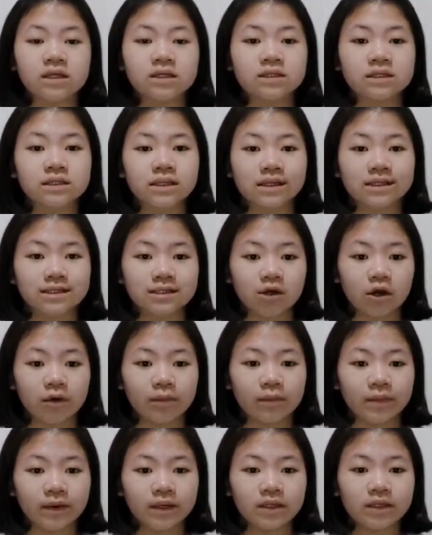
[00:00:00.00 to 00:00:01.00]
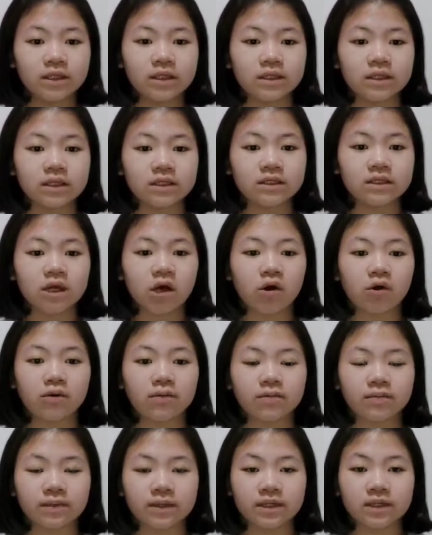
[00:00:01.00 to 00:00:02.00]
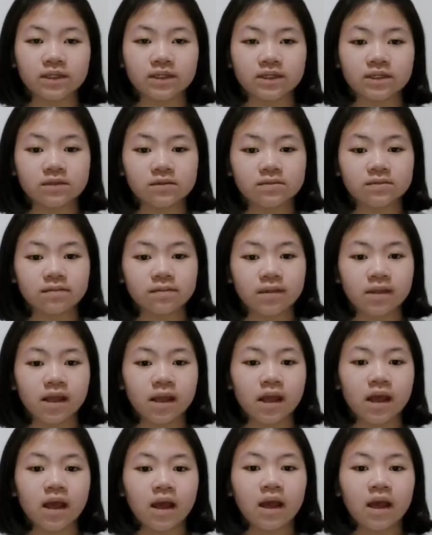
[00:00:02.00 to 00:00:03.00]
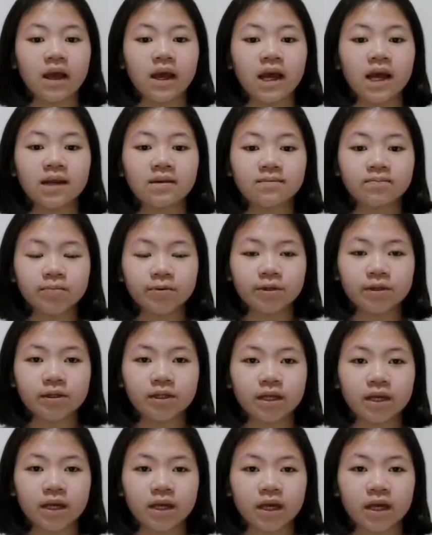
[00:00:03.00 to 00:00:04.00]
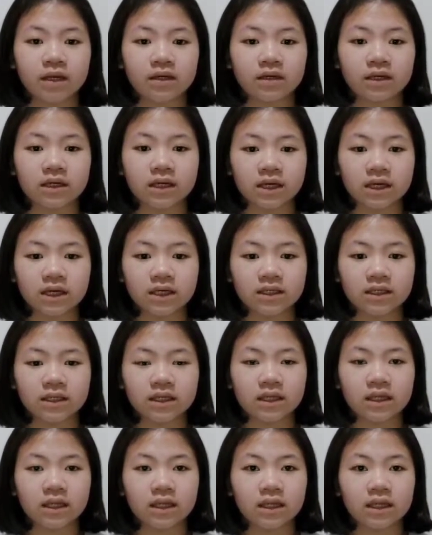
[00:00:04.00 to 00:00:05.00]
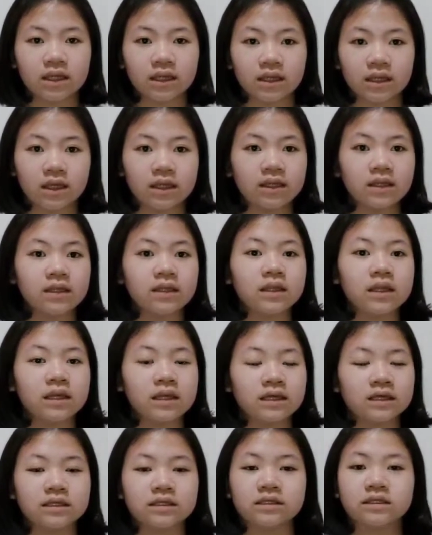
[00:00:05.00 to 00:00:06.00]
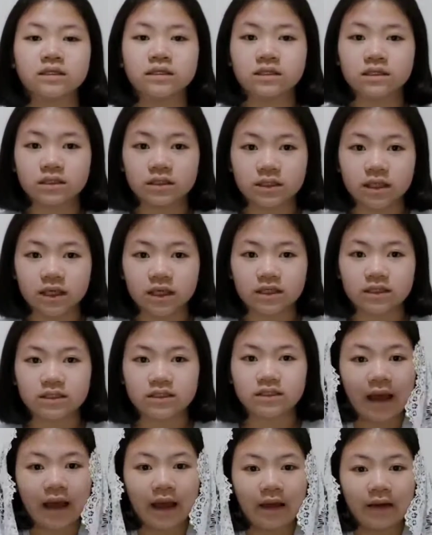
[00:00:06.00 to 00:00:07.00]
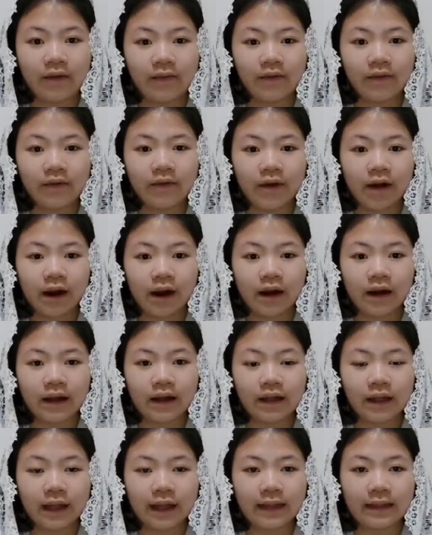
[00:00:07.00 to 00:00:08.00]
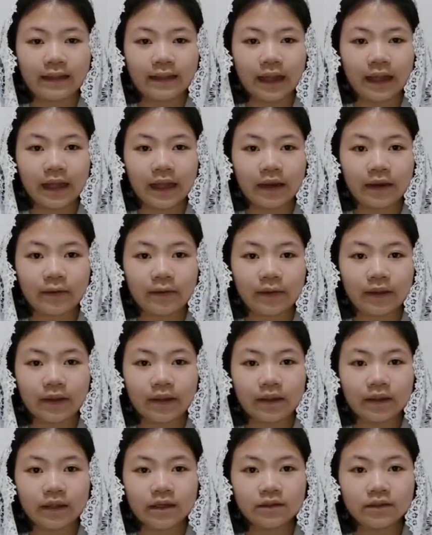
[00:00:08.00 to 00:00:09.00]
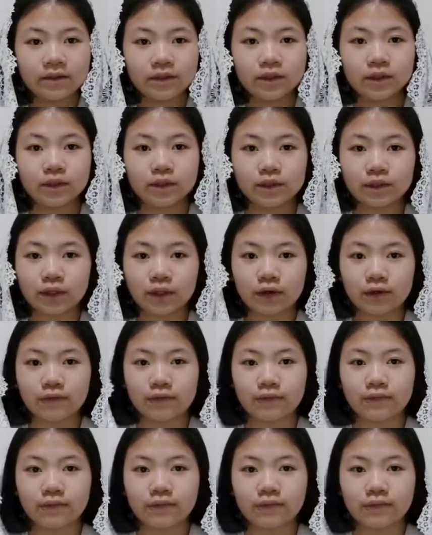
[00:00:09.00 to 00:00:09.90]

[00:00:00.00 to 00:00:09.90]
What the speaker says: sliced open his own breast, and put the hairy heart in his chest. "Now you are healed and will know true love."